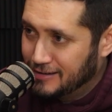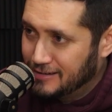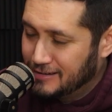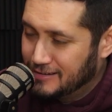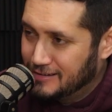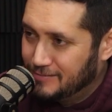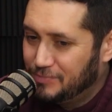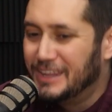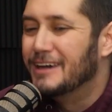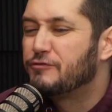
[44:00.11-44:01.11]
And that is,
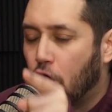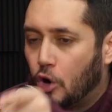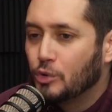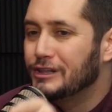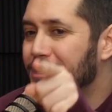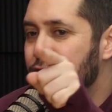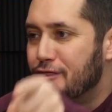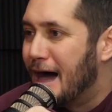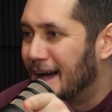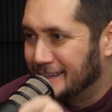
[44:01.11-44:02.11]
if only
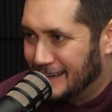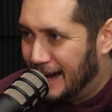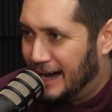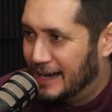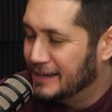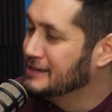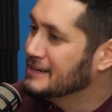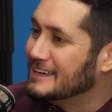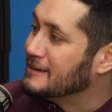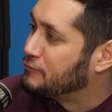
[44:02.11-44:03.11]
that guy,
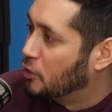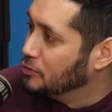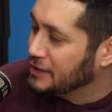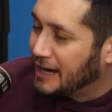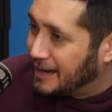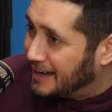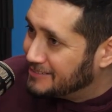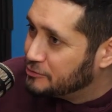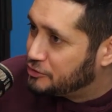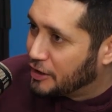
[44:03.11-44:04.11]
if only I
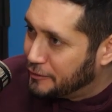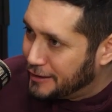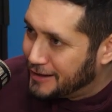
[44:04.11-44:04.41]
hadn't done